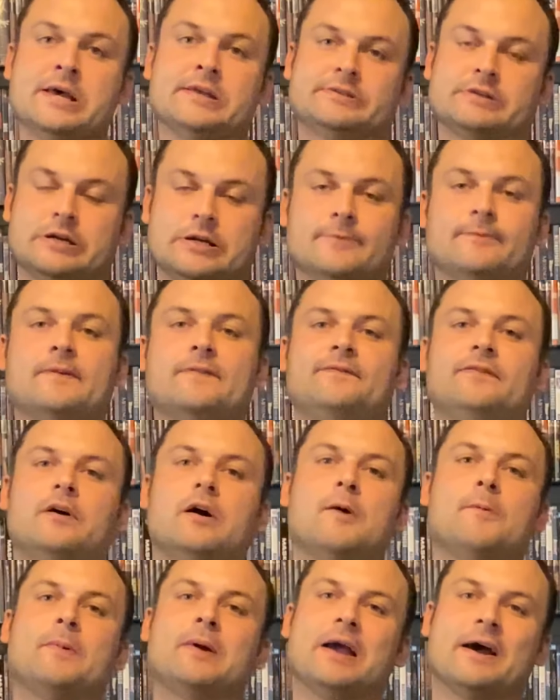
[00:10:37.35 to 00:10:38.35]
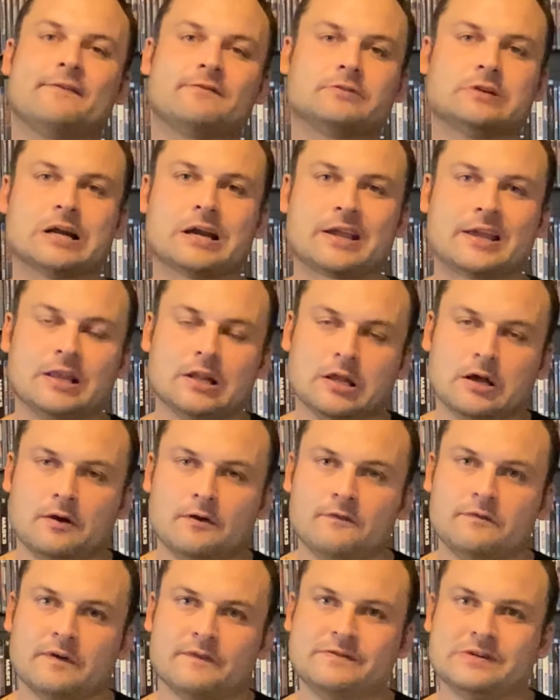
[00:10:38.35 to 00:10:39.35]
So at number four, we have Dracula
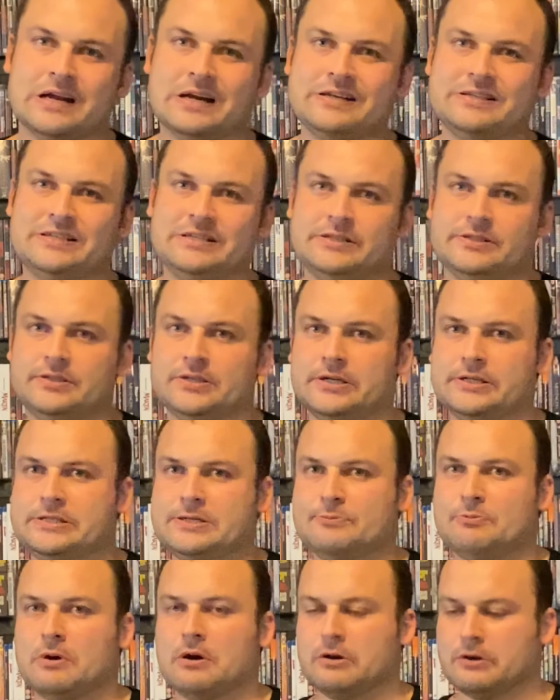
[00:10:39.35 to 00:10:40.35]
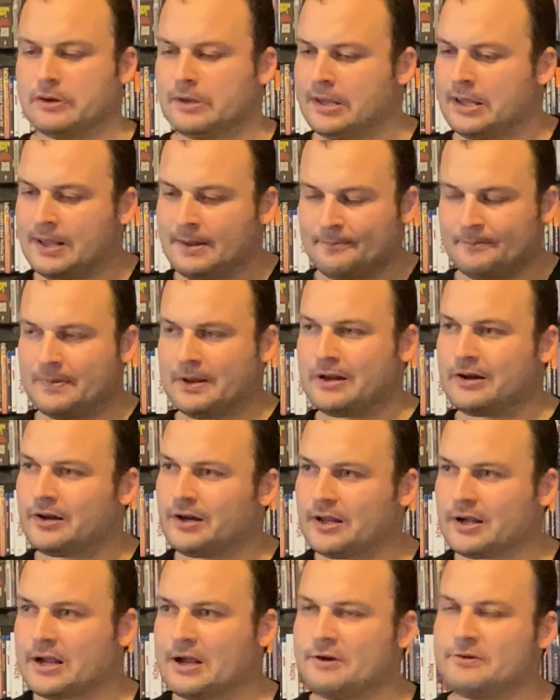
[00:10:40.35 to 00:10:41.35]
from 1931, Bela
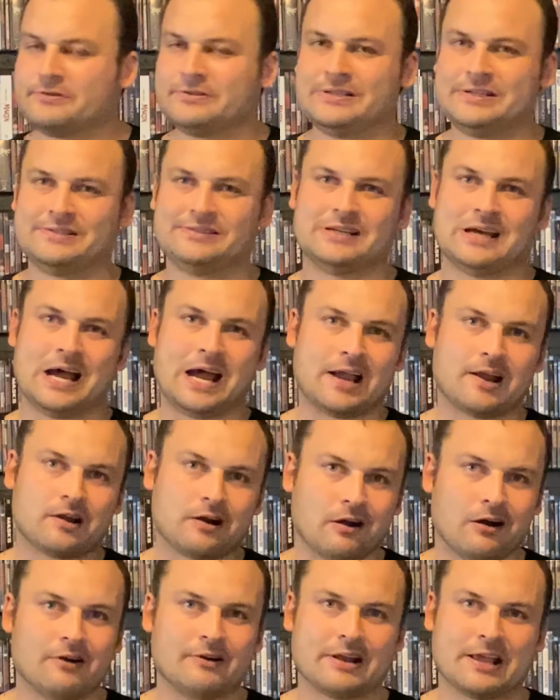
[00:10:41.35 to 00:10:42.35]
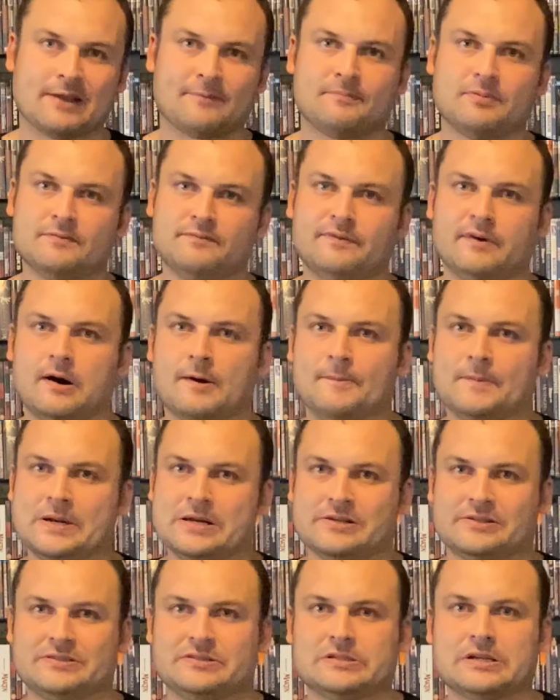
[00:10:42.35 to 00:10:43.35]
Lugosi's iconic
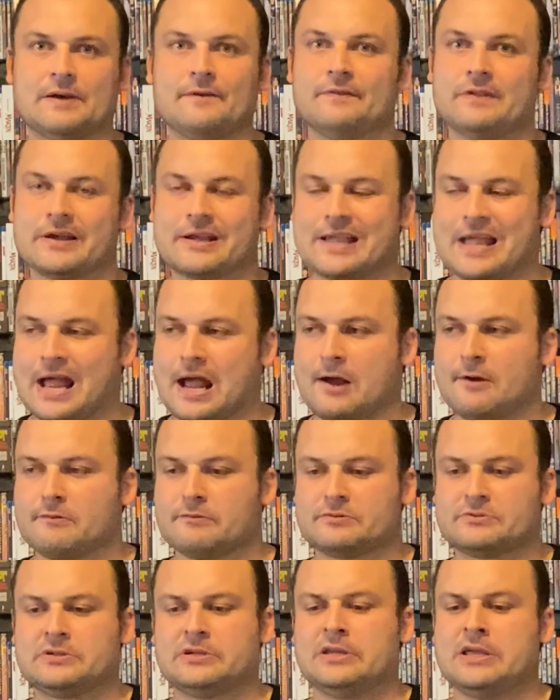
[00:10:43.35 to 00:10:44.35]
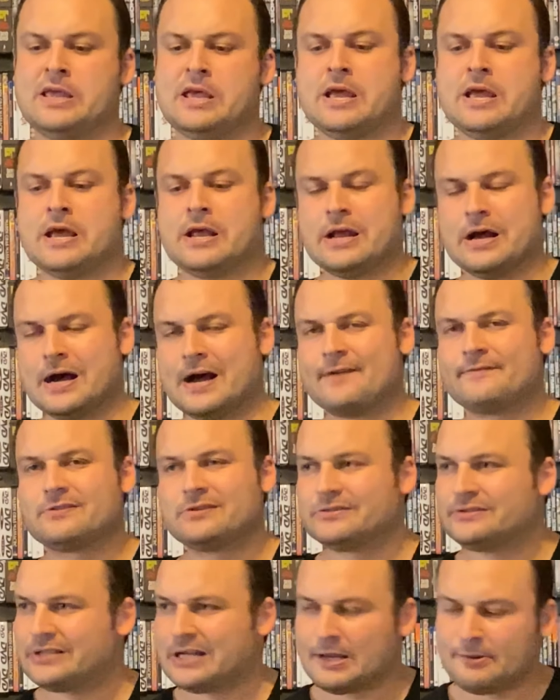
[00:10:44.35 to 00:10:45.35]
performance of the Count I have
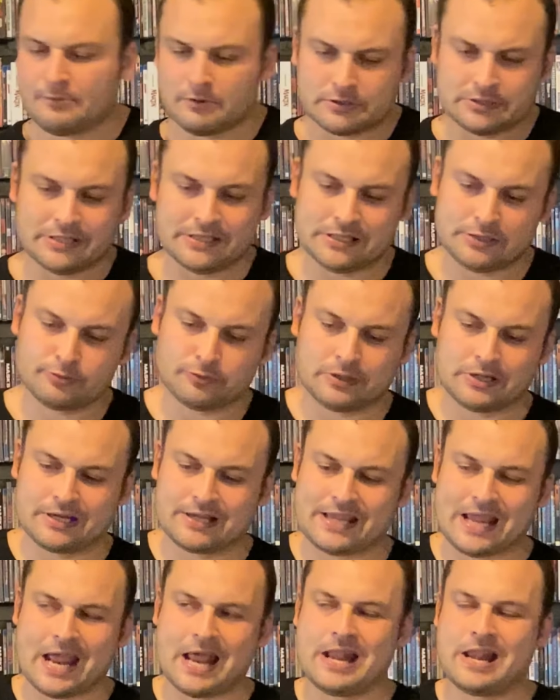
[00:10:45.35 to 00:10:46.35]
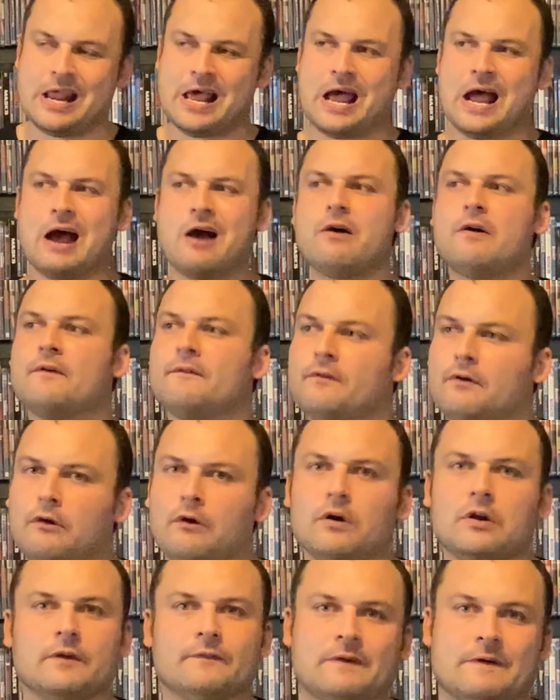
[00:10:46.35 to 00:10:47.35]
to say, watching this one again, out of
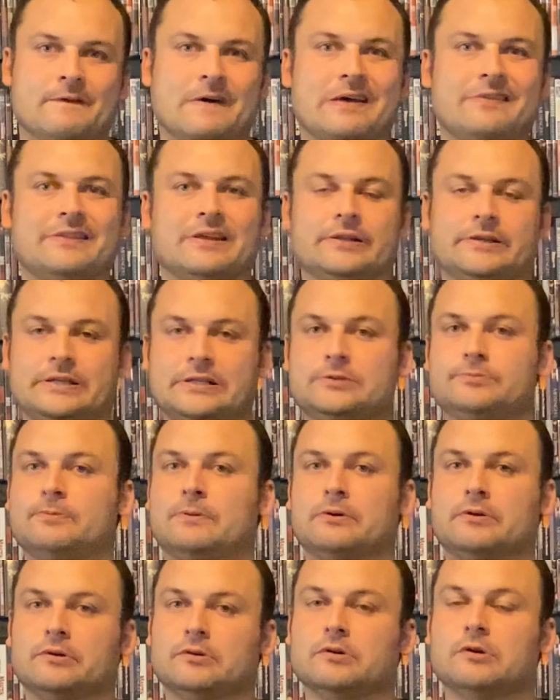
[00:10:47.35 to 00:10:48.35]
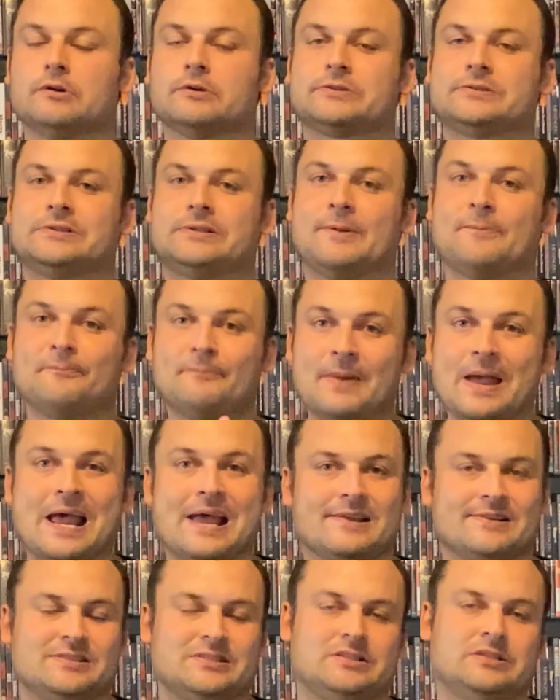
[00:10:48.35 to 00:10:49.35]
all of them, I think this one looks the
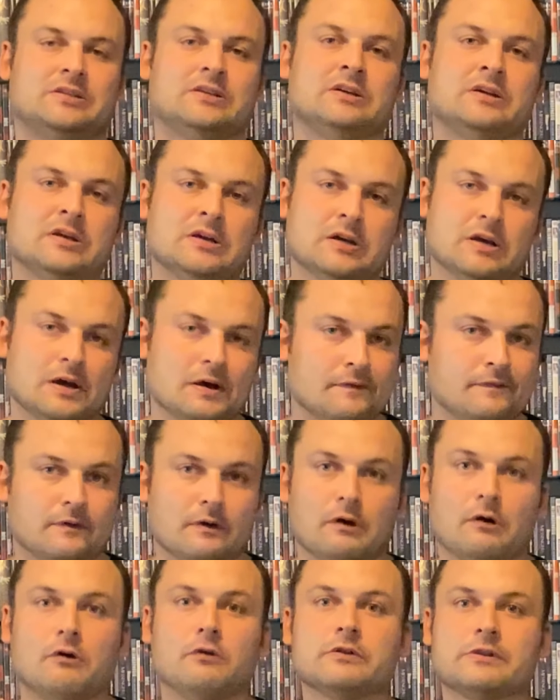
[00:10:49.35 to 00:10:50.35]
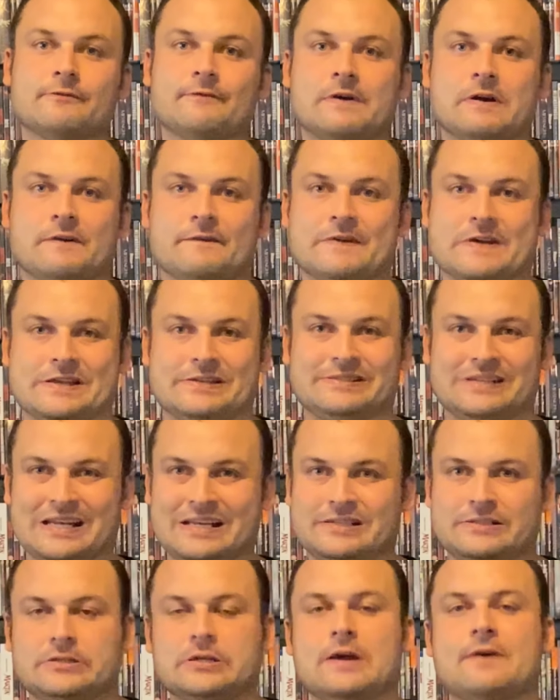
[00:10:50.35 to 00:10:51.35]
best of all the movies
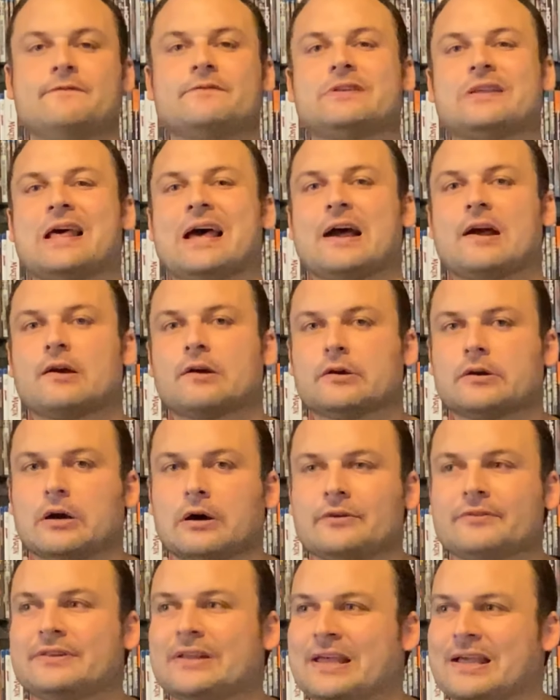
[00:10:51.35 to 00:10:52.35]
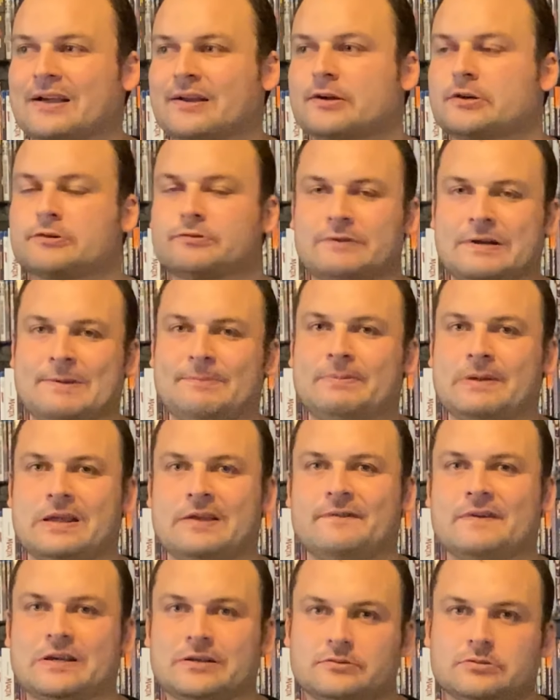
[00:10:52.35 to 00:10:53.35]
in terms of that gothic,
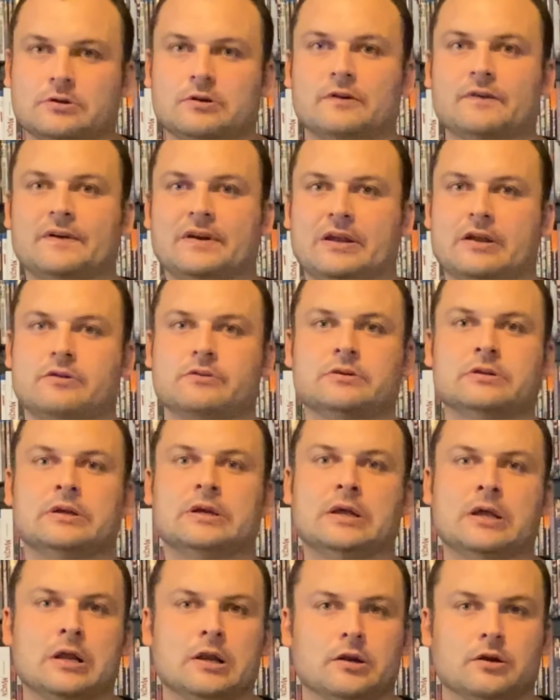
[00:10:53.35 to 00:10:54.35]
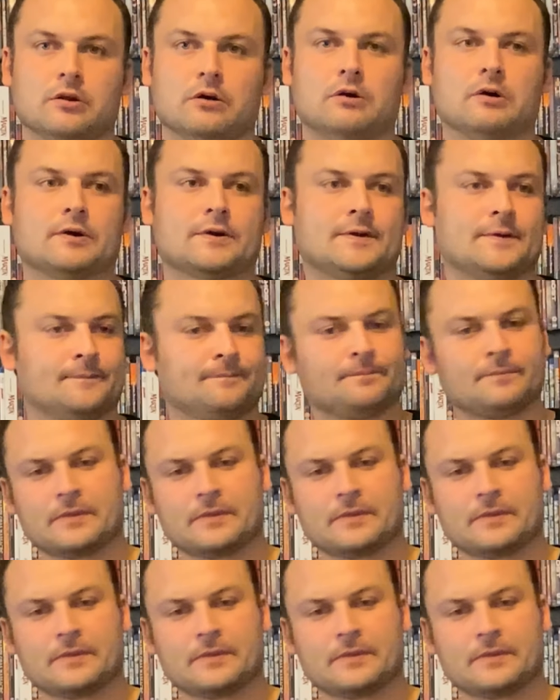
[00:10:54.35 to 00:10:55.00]
creepy, Victorian look.